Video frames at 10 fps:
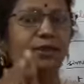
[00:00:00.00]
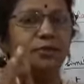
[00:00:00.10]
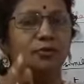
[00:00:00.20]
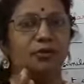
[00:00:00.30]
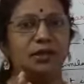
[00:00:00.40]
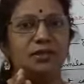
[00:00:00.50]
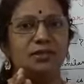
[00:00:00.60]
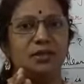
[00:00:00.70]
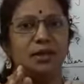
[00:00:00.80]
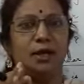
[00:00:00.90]
the nucleus
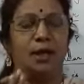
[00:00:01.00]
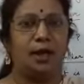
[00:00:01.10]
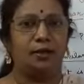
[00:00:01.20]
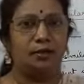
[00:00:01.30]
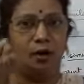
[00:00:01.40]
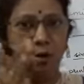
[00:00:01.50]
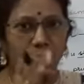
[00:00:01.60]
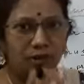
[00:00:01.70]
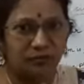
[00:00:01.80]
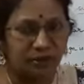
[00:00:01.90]
and how
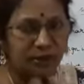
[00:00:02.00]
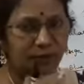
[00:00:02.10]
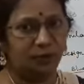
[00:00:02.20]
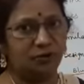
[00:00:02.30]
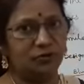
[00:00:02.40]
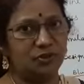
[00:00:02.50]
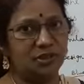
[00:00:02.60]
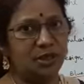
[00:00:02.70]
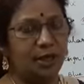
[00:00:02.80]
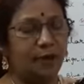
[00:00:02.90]
it will reproduce,
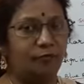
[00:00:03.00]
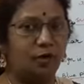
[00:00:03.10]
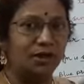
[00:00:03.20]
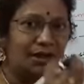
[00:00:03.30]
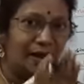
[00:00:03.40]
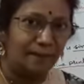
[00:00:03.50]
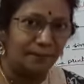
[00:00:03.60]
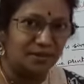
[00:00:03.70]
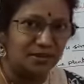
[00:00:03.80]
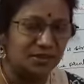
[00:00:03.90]
what
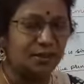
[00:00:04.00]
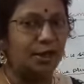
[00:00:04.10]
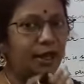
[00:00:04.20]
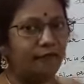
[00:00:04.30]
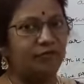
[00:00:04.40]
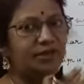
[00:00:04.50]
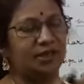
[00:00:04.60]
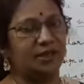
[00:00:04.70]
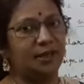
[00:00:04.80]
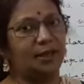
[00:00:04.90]
happens,
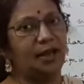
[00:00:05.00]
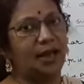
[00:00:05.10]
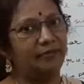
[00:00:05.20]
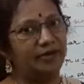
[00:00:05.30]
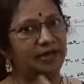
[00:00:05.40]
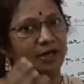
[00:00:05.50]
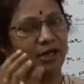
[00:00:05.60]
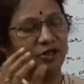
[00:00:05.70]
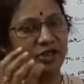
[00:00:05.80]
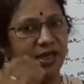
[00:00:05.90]
everything I will
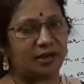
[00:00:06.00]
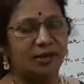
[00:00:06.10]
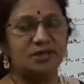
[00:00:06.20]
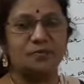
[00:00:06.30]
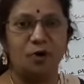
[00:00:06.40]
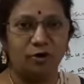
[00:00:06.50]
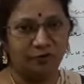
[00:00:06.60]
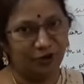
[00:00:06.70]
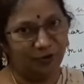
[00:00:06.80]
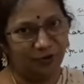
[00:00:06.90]
share a small
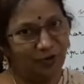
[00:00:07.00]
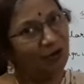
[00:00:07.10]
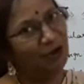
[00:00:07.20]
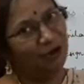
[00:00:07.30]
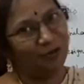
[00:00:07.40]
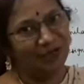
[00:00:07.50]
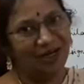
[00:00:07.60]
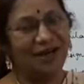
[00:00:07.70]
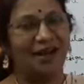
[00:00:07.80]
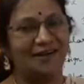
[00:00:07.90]
video, you can
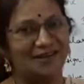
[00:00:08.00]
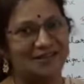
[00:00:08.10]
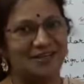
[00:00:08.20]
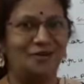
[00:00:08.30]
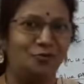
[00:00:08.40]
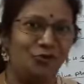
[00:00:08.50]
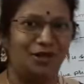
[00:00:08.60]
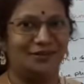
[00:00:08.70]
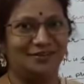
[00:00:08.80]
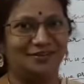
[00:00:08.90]
understand well,
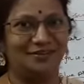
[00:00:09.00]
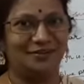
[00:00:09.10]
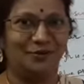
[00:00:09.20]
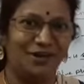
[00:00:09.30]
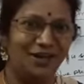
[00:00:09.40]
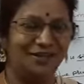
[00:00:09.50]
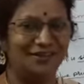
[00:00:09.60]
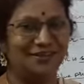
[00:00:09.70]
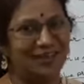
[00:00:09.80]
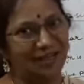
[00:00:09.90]
okay.
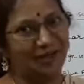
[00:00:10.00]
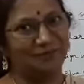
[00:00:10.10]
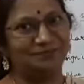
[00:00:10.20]
Thank you.